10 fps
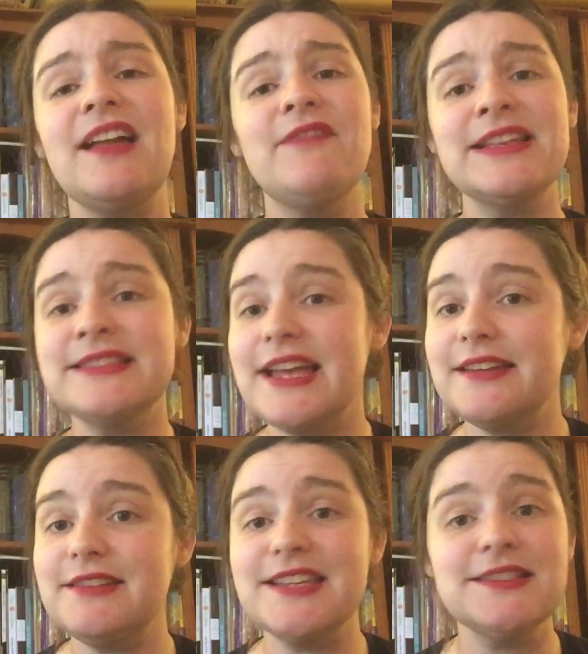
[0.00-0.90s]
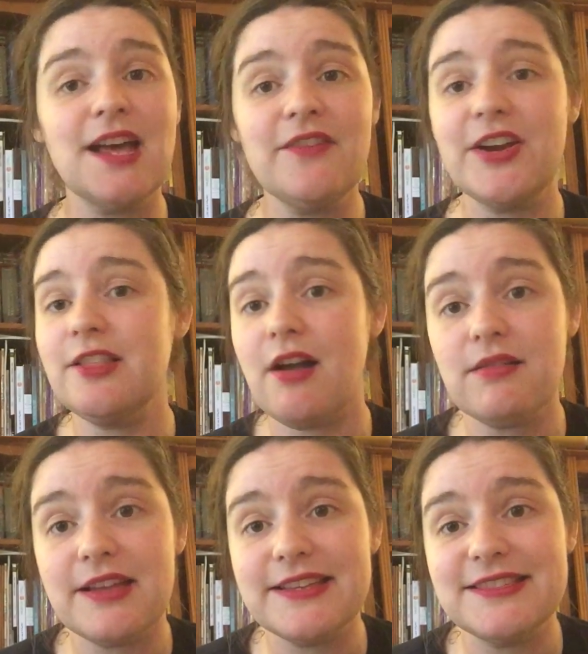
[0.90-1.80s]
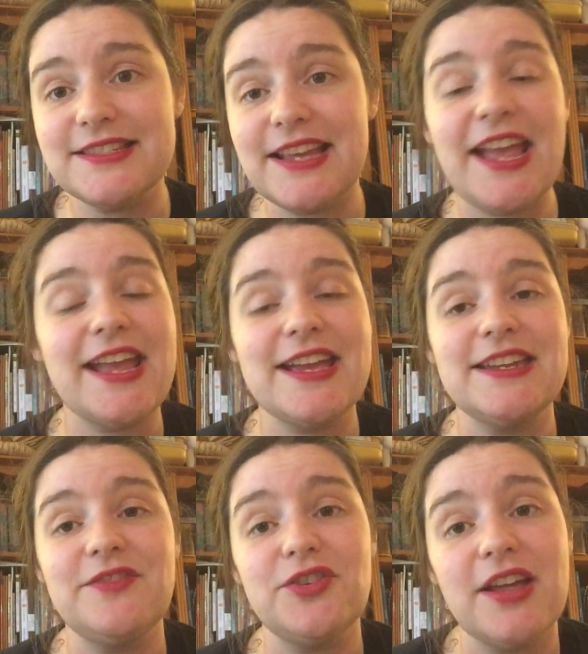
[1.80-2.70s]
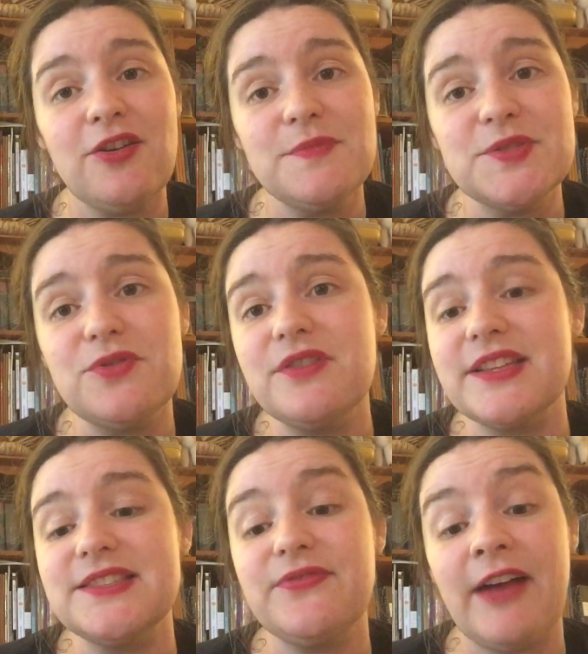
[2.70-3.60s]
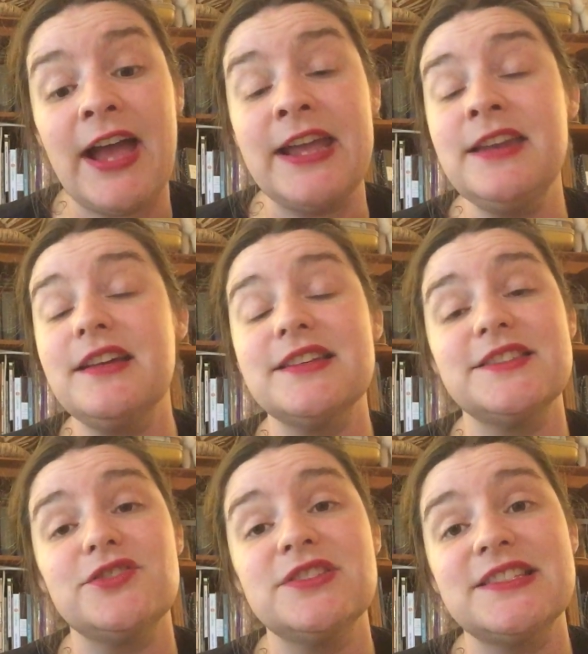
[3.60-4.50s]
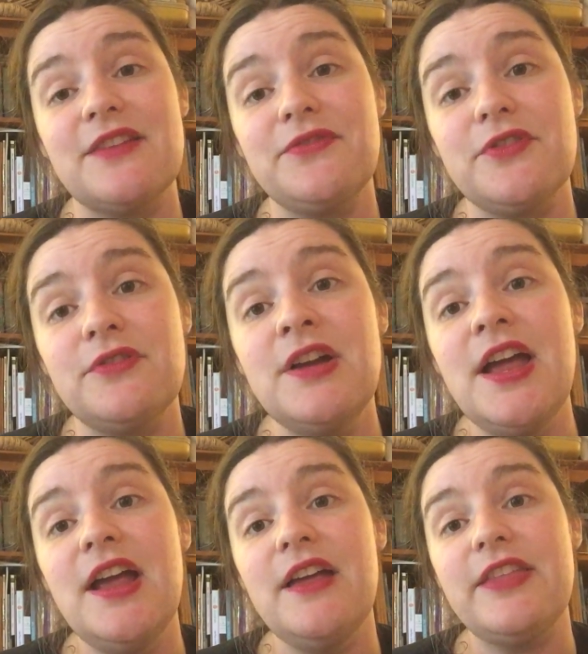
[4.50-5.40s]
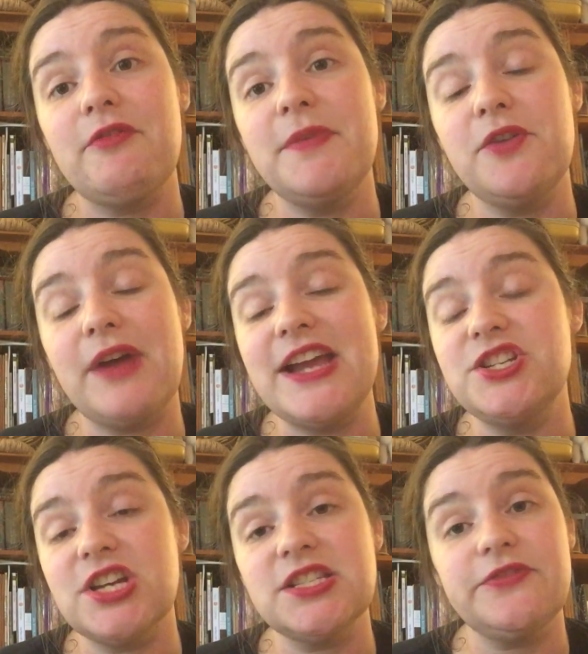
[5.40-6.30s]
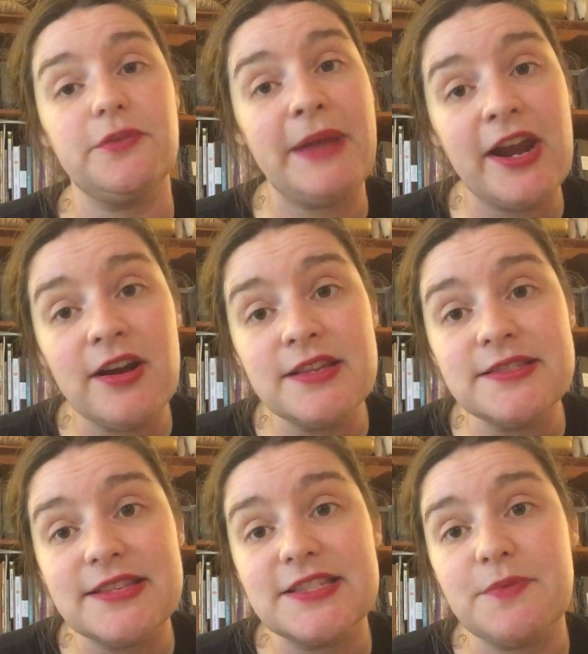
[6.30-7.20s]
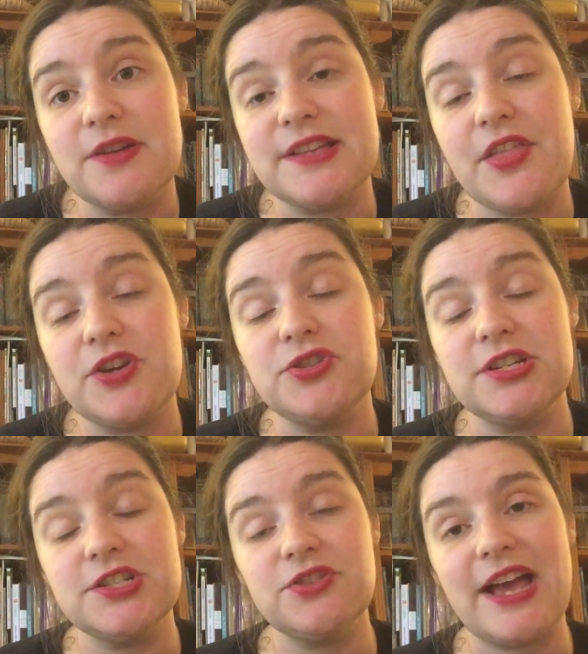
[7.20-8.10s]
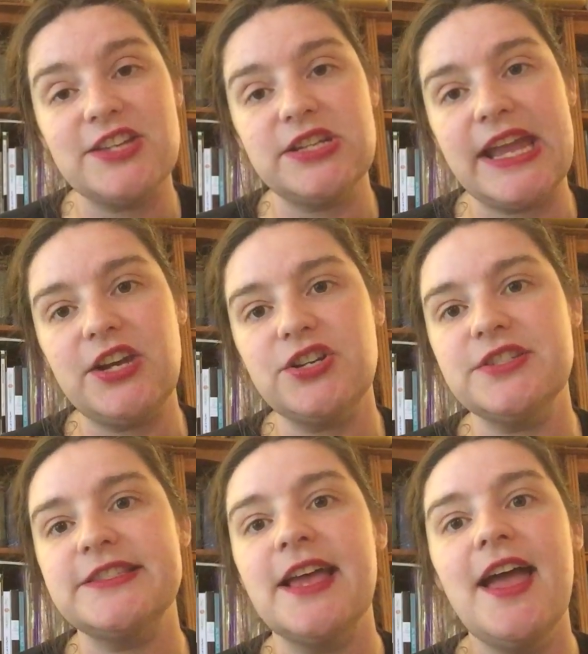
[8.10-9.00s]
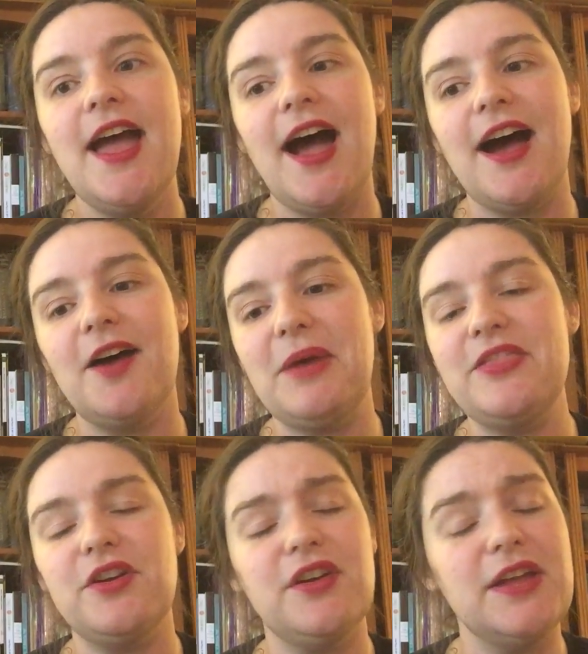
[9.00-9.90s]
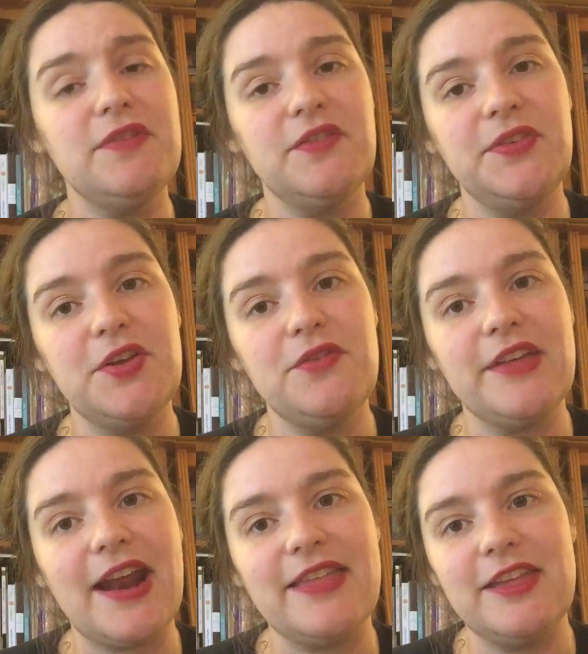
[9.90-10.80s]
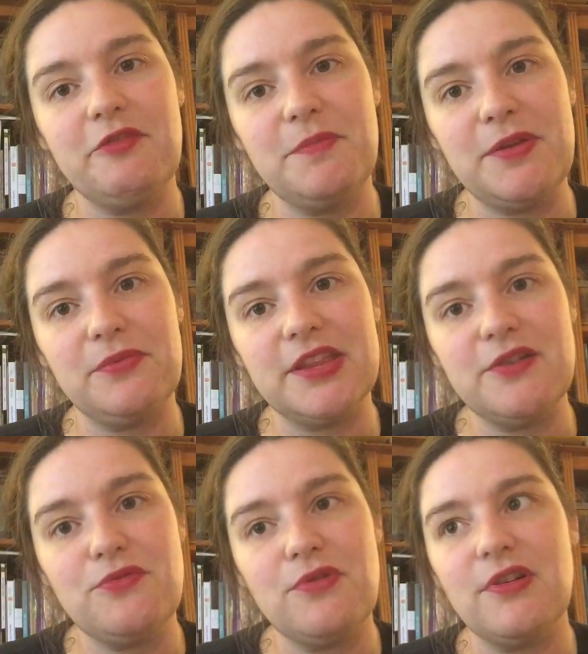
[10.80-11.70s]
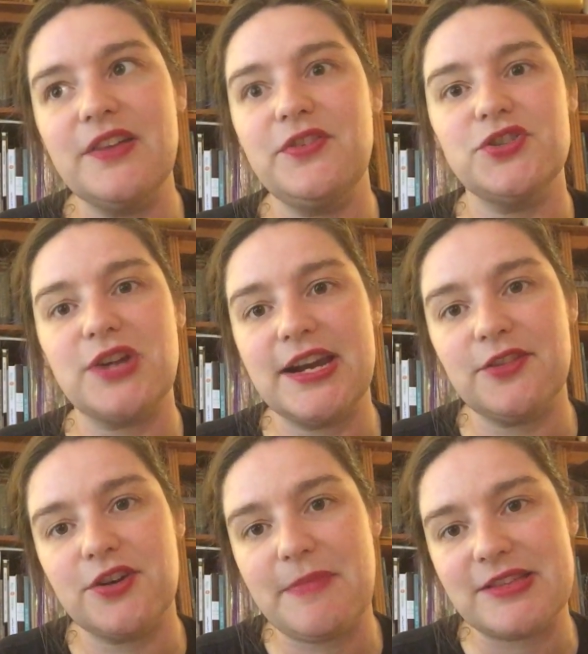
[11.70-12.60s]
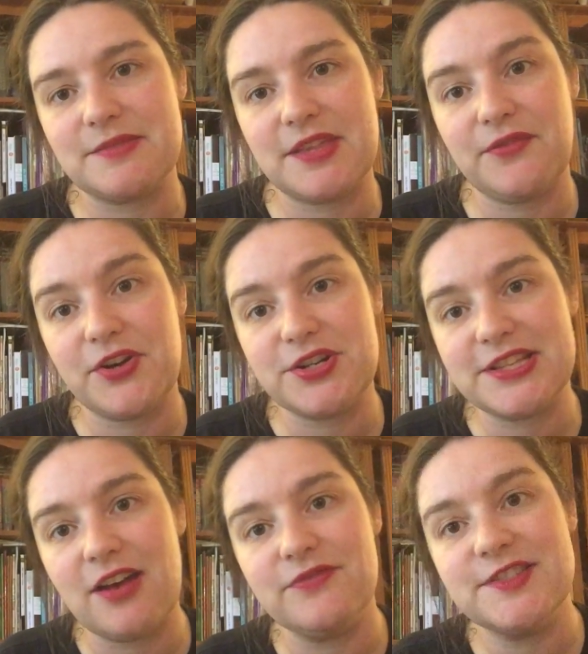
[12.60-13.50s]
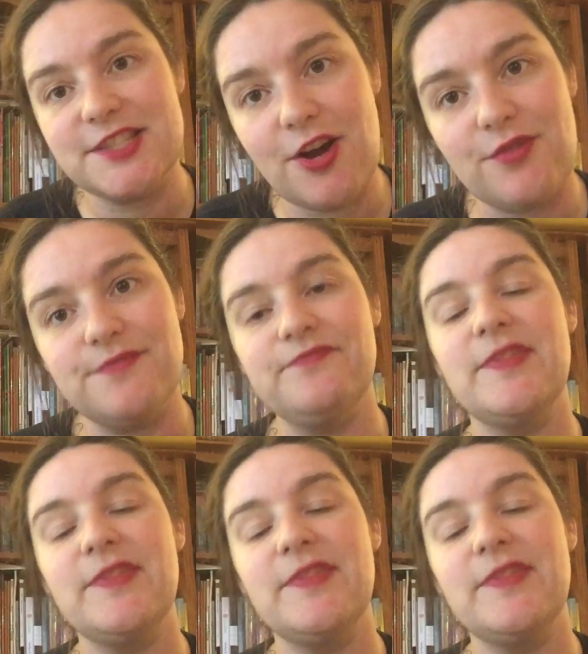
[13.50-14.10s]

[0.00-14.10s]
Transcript: that said, it's not a very long list. And if you're not a homeschooler, that's fine because there are several that would be great just for parents as well as other traditional educators. Um, and there are even a few that I think would be really cool if you're trying to learn about something for yourself. So